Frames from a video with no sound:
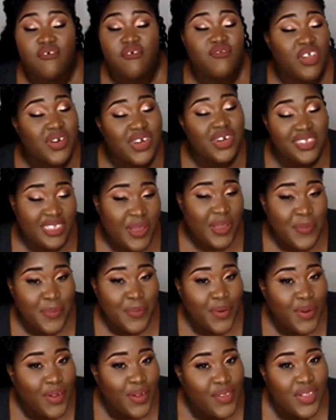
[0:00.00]
very
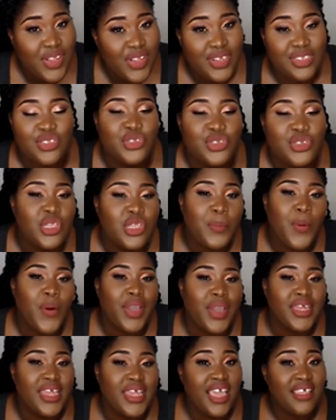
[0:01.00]
simple to the
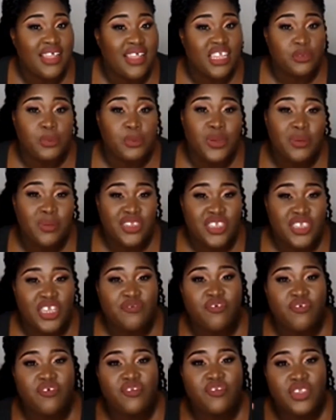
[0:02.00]
point, and that's pretty much
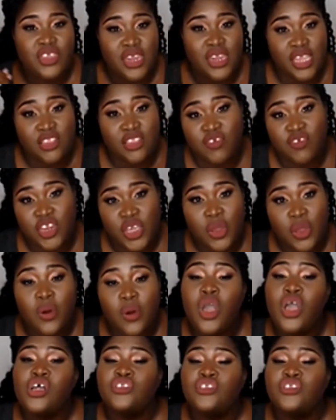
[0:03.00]
it for today's video.